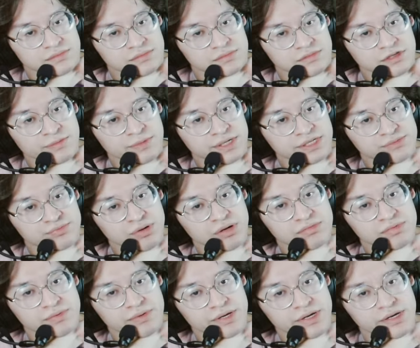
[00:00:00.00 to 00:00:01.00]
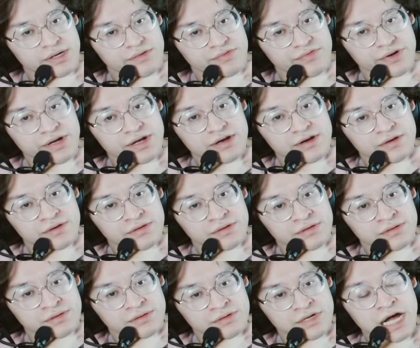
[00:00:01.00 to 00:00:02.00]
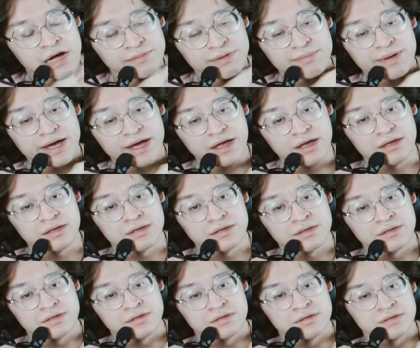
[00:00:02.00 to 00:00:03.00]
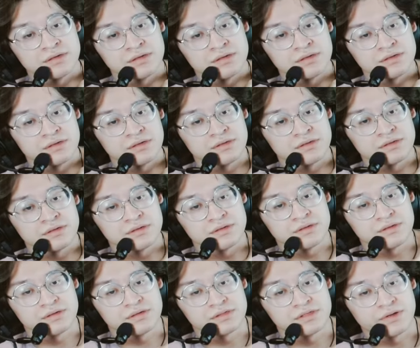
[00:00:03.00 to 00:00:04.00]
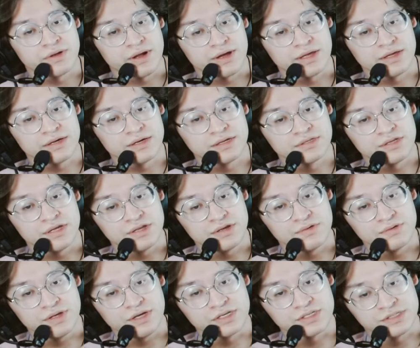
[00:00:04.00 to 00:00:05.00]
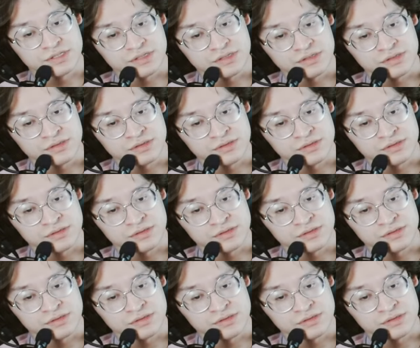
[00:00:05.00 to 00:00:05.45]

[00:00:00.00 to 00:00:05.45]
I mean, that's probably it for now. I'll be back so that I can continue this,